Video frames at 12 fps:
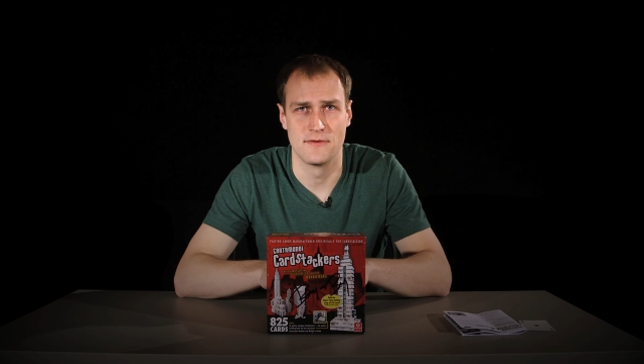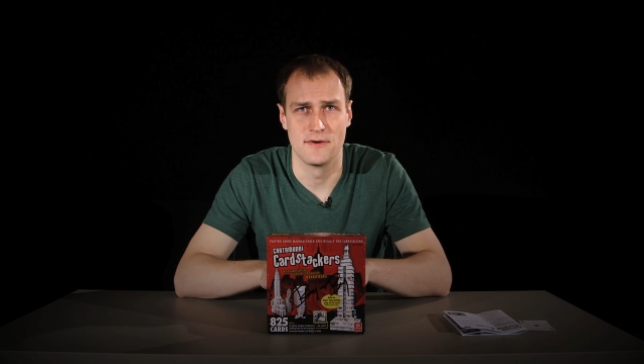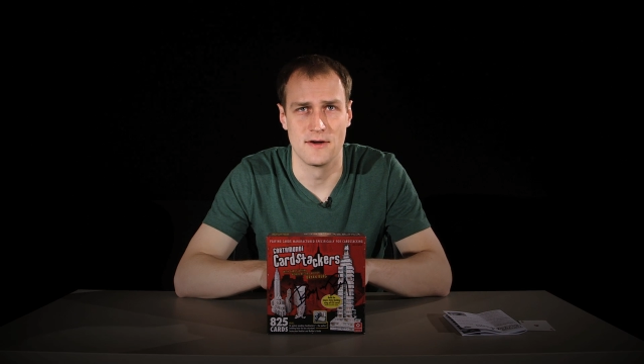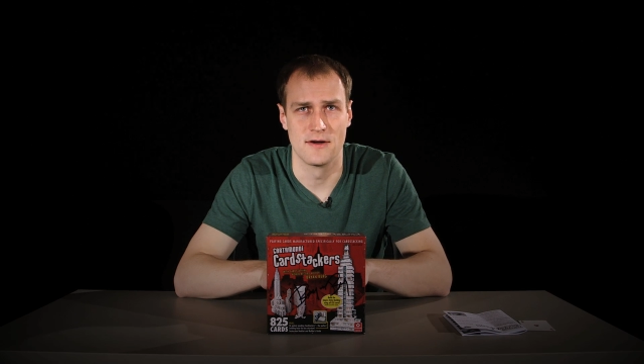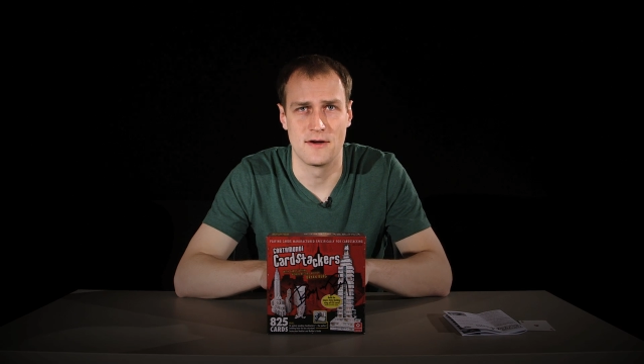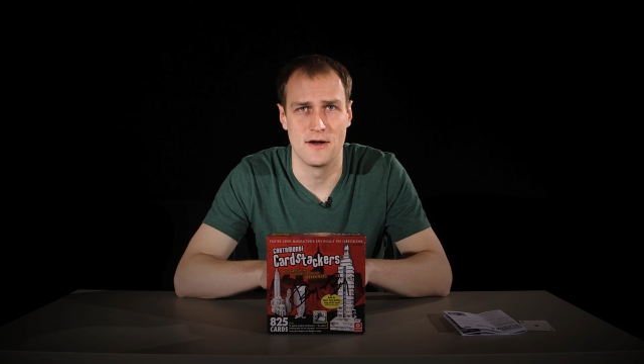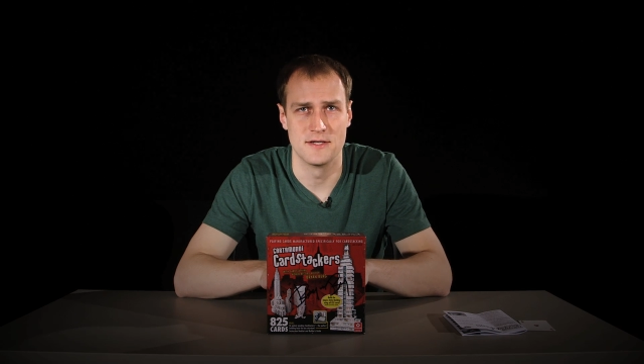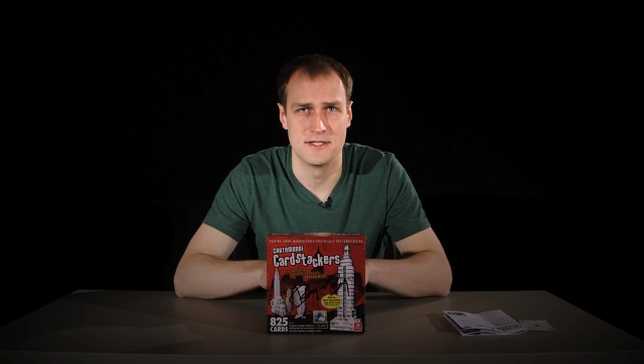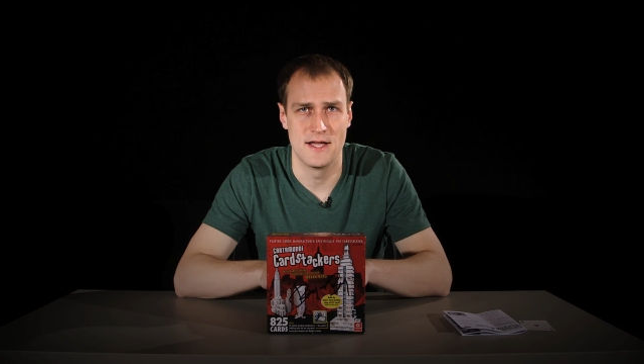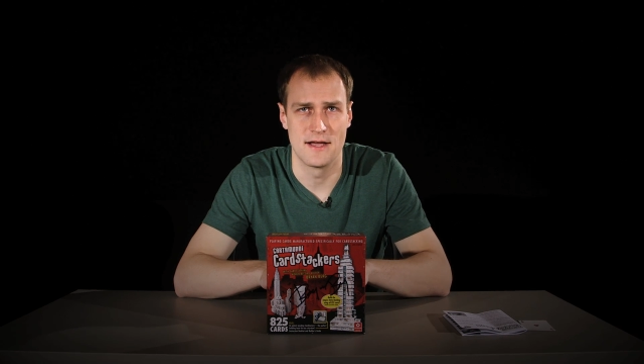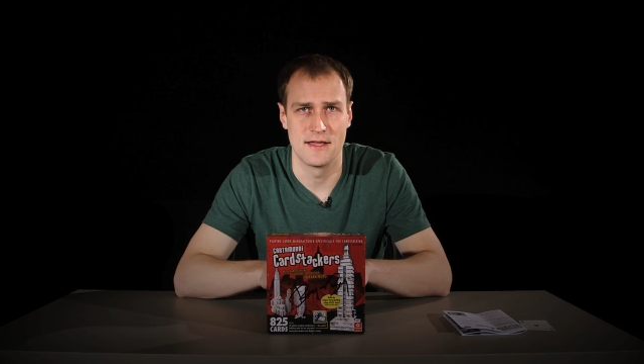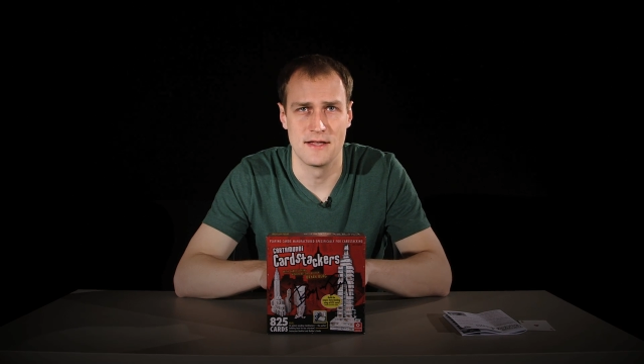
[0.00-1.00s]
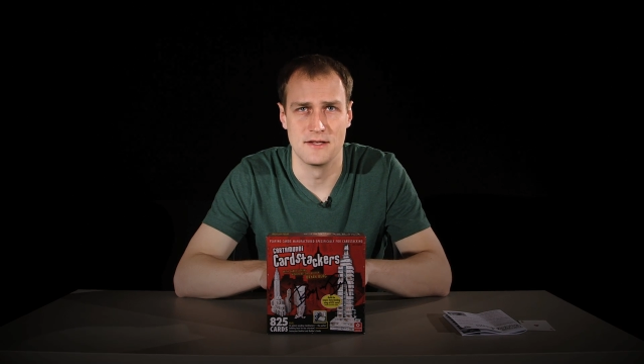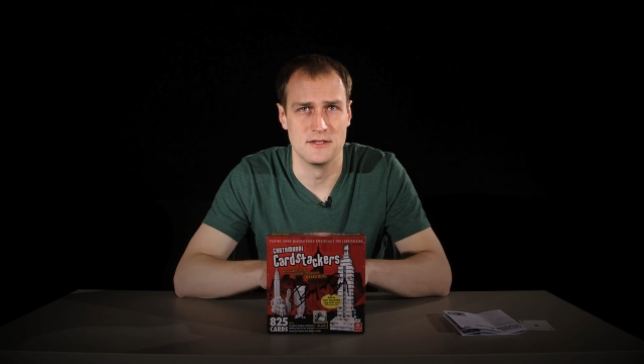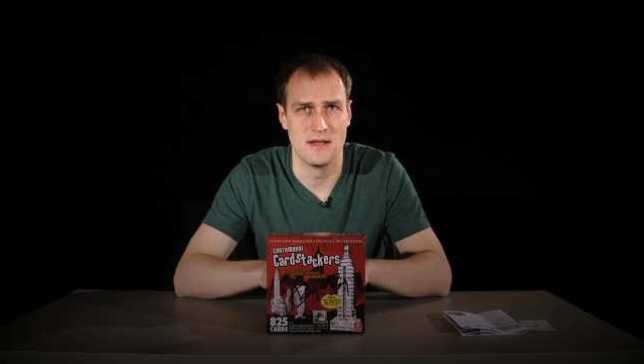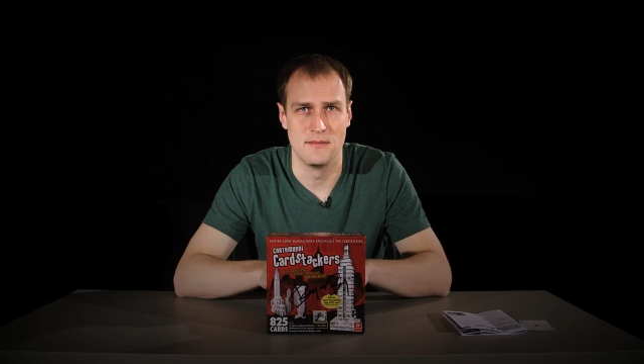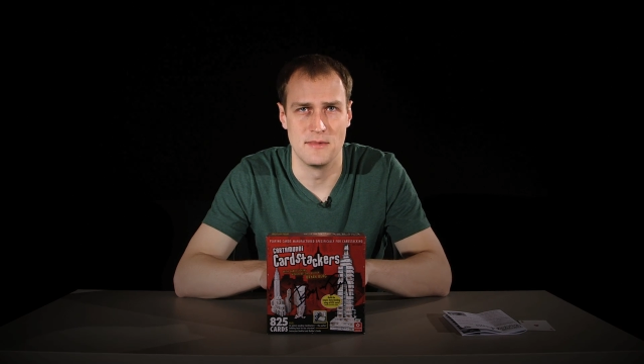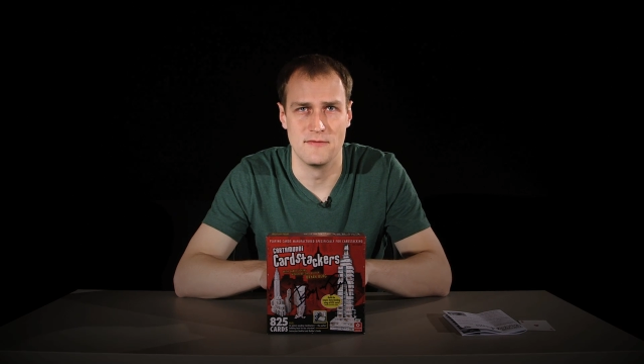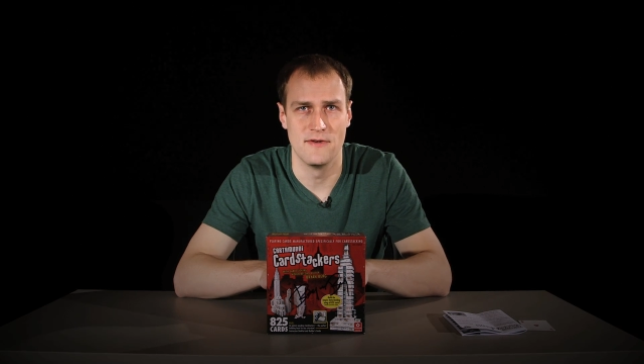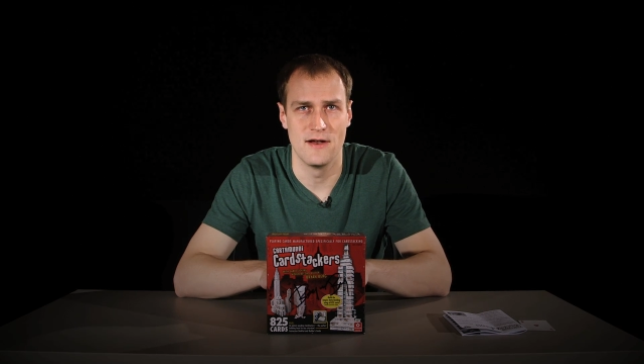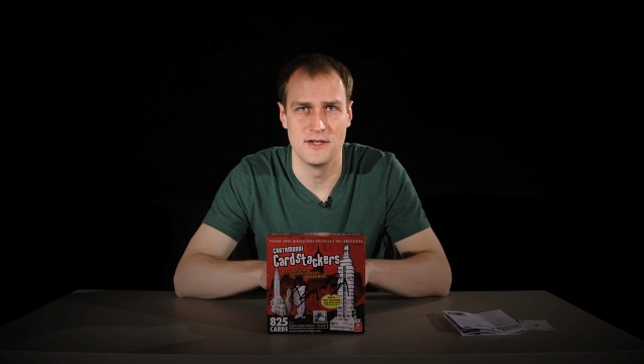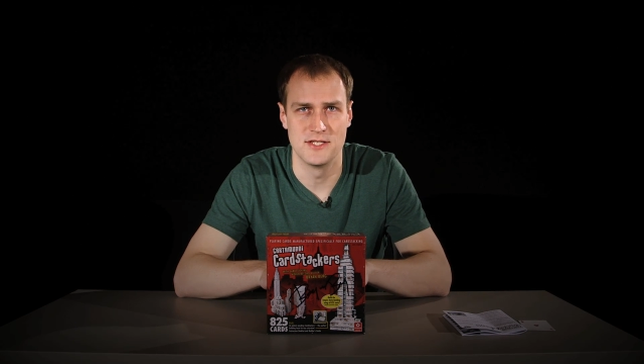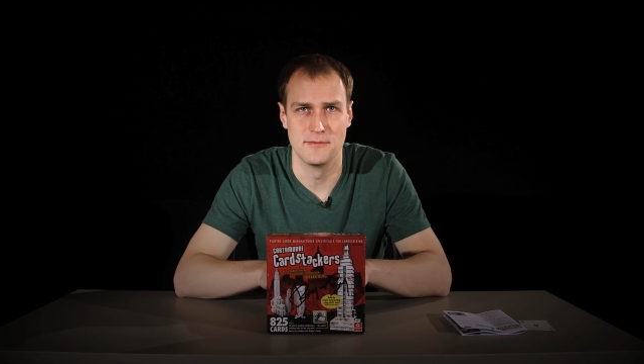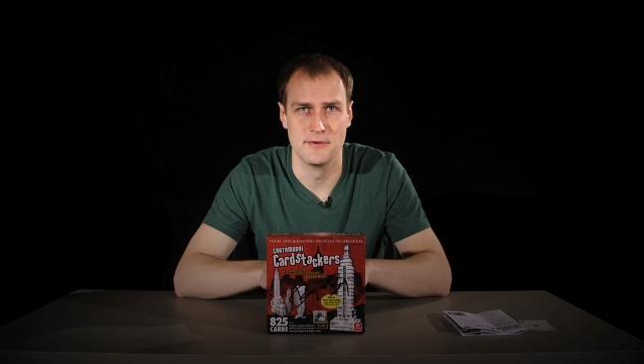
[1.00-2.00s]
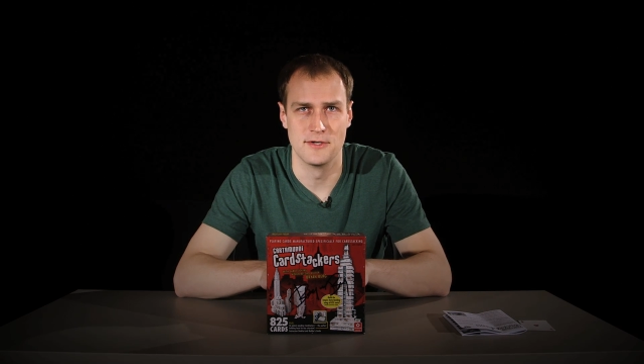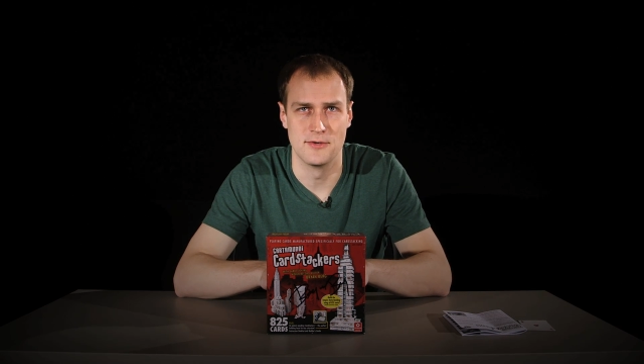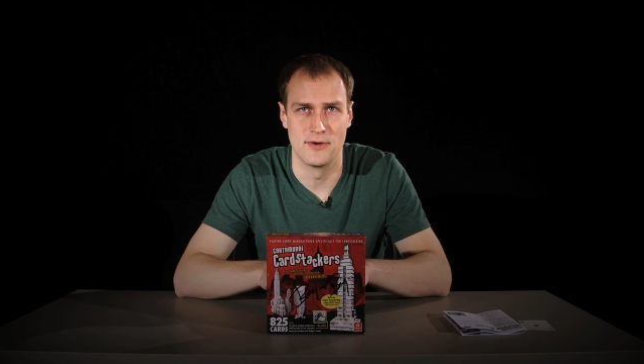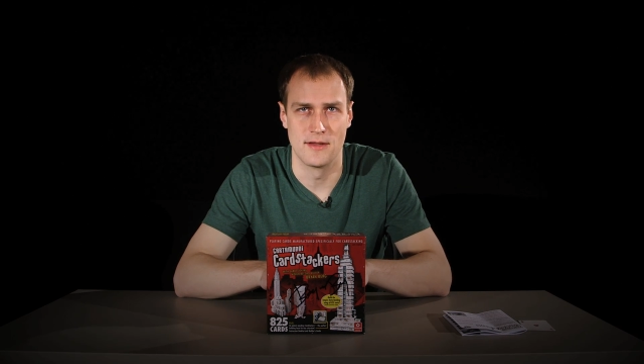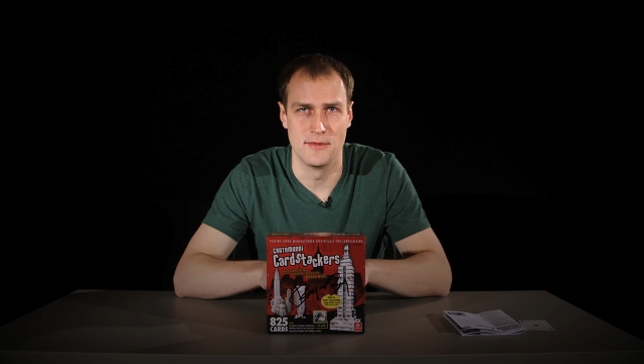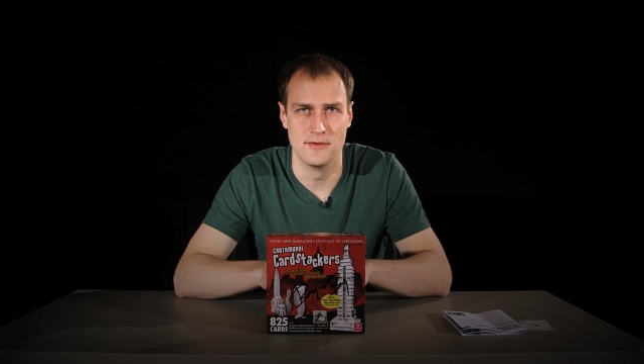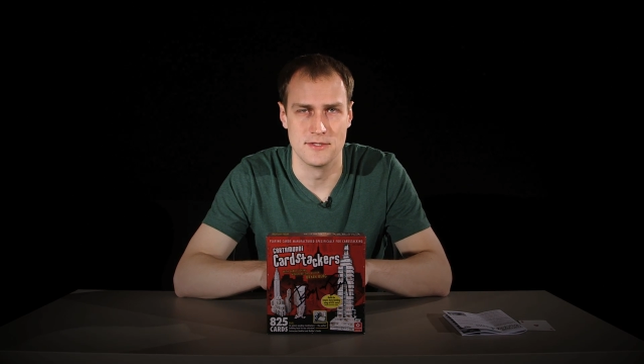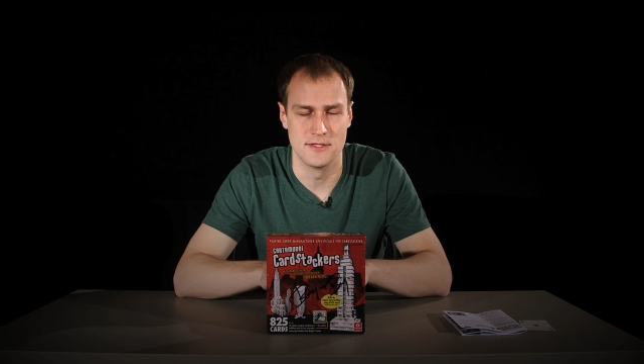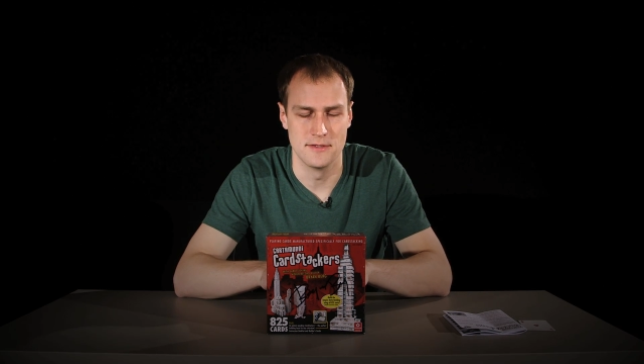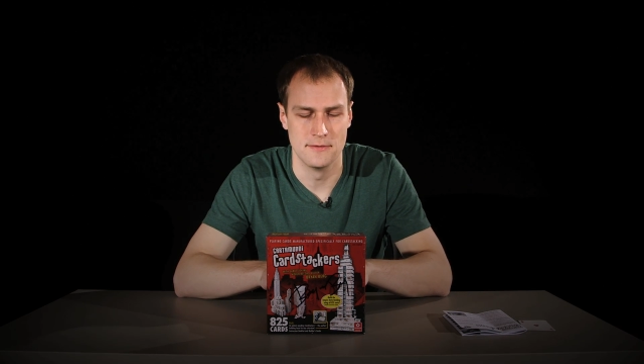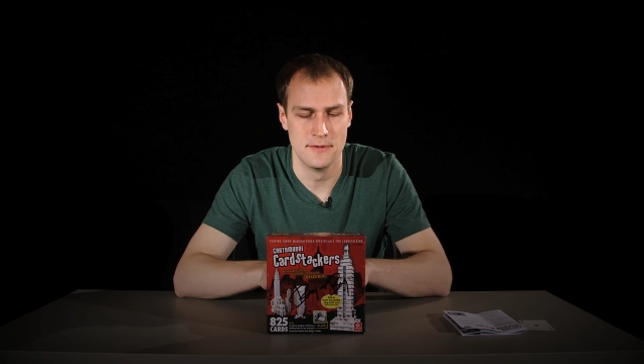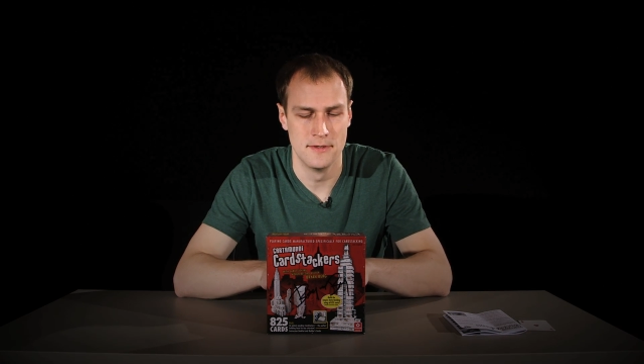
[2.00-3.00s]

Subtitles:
for card stacking and be very similar to what I'm used to.